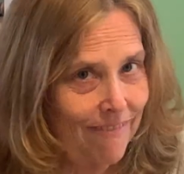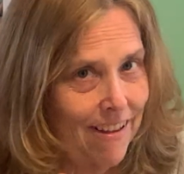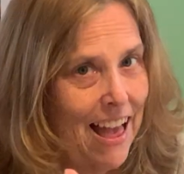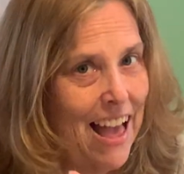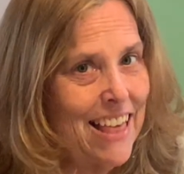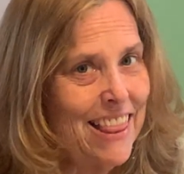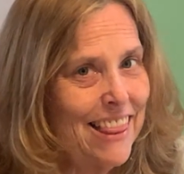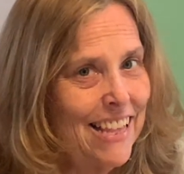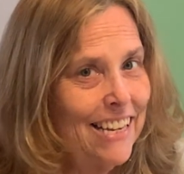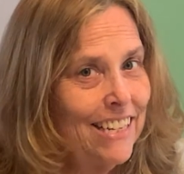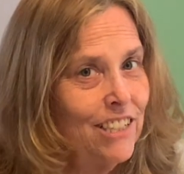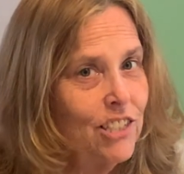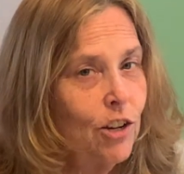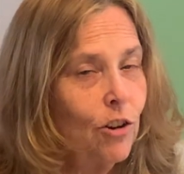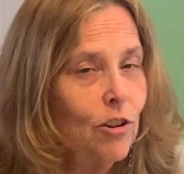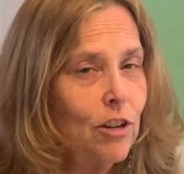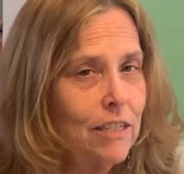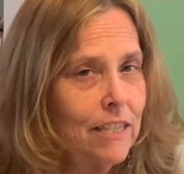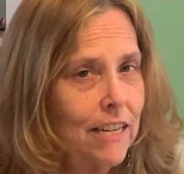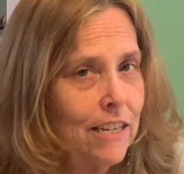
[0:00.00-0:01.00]
I think so
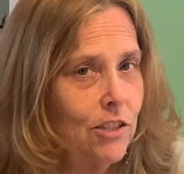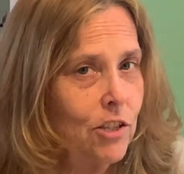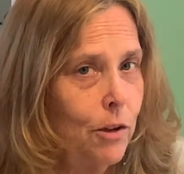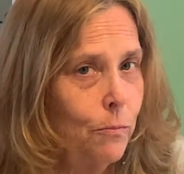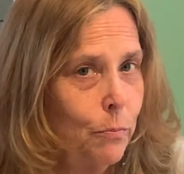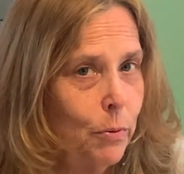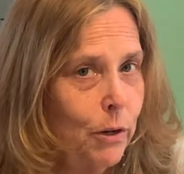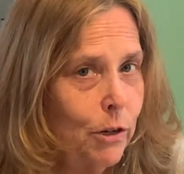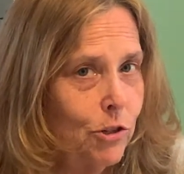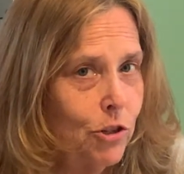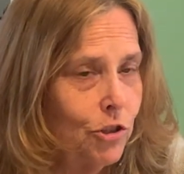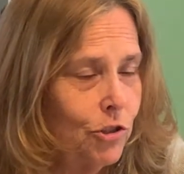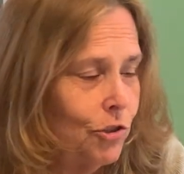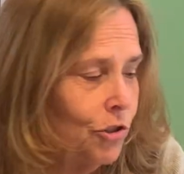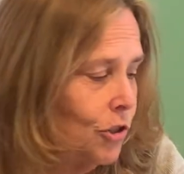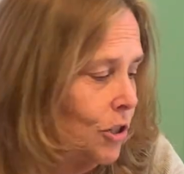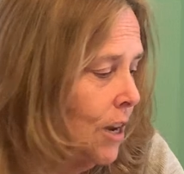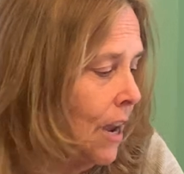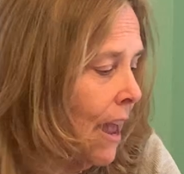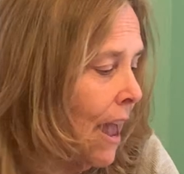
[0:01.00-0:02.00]
because I saw
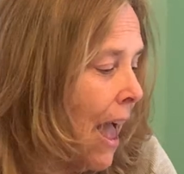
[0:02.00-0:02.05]
pictures.